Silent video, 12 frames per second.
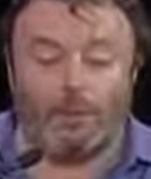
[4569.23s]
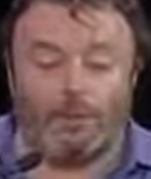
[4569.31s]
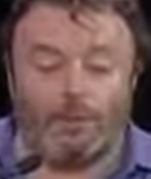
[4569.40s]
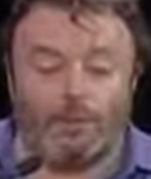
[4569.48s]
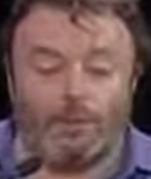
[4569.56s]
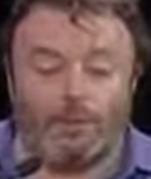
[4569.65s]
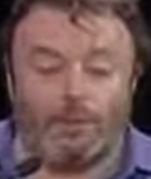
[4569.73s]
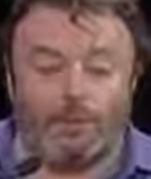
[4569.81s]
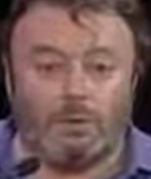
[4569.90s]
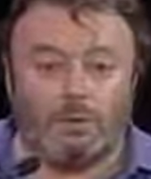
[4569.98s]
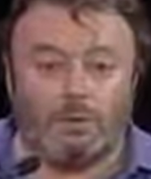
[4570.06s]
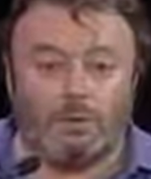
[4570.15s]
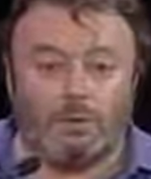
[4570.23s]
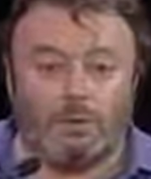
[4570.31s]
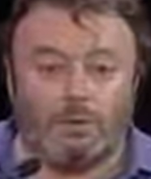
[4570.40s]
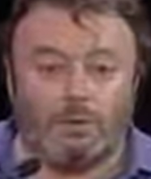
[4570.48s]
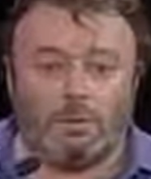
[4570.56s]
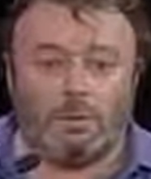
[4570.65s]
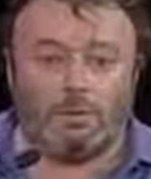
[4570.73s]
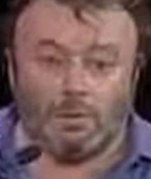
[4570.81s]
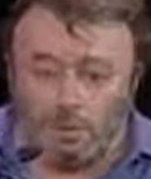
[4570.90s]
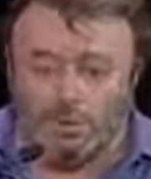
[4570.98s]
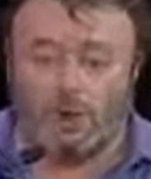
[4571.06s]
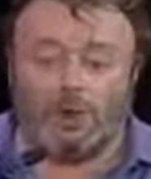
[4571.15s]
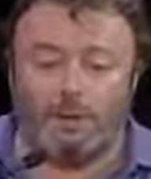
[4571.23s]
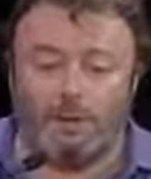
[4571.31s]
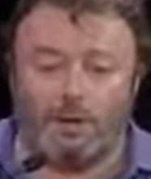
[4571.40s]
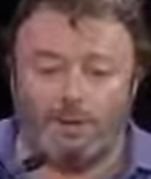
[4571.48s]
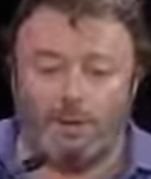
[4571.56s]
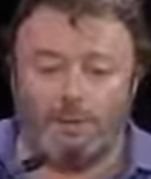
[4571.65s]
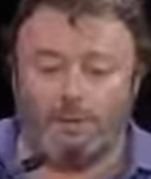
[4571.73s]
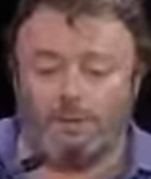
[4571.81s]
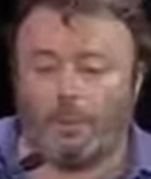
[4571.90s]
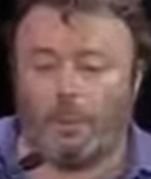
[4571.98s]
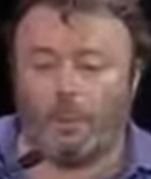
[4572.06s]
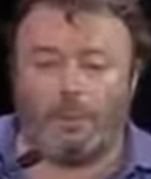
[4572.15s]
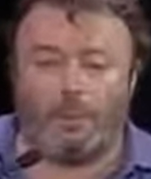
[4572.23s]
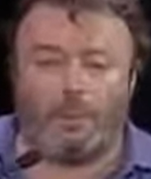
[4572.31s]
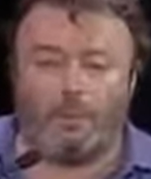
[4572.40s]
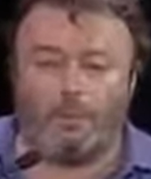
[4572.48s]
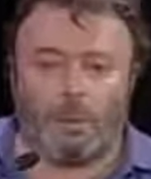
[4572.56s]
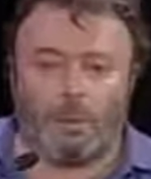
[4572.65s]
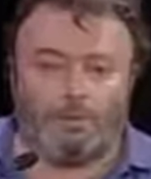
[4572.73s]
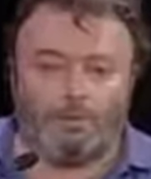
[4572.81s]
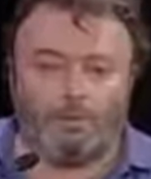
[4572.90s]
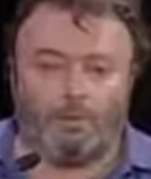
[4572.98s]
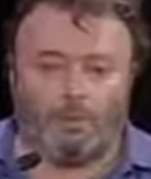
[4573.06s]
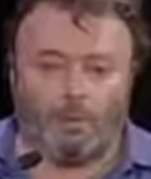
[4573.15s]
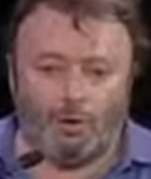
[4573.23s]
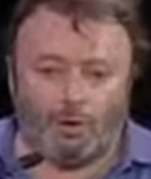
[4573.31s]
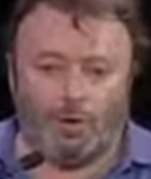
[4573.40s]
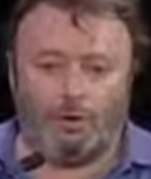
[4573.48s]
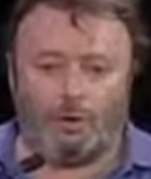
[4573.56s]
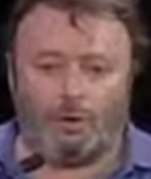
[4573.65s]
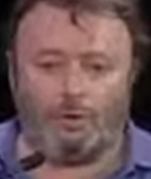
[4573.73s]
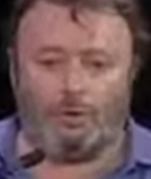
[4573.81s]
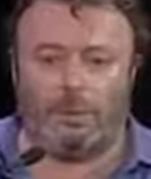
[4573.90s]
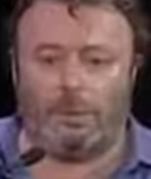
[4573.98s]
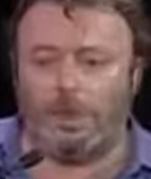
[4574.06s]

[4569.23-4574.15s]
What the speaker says: this one is called For the Sake of Argument. And I haven't repudiated them.